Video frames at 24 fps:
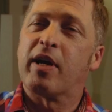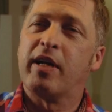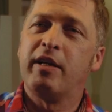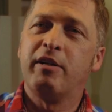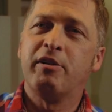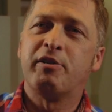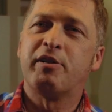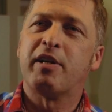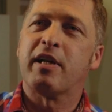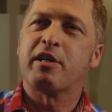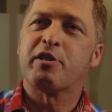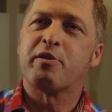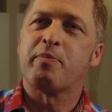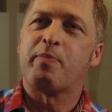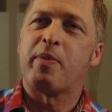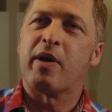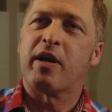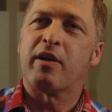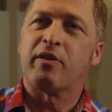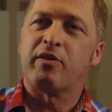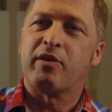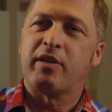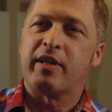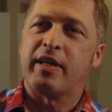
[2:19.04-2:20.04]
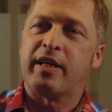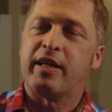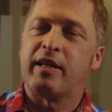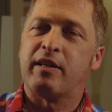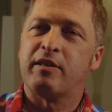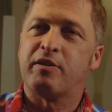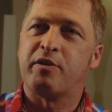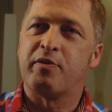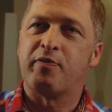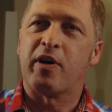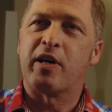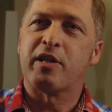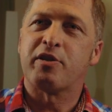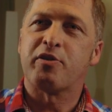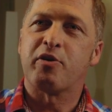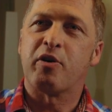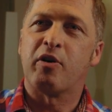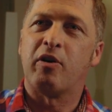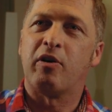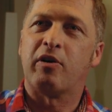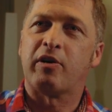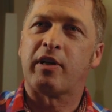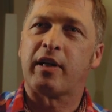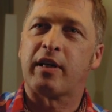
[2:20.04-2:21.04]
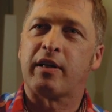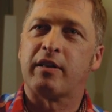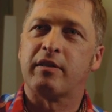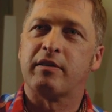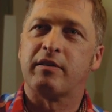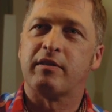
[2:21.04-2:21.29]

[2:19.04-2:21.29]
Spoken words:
can you tell us about the device you're holding?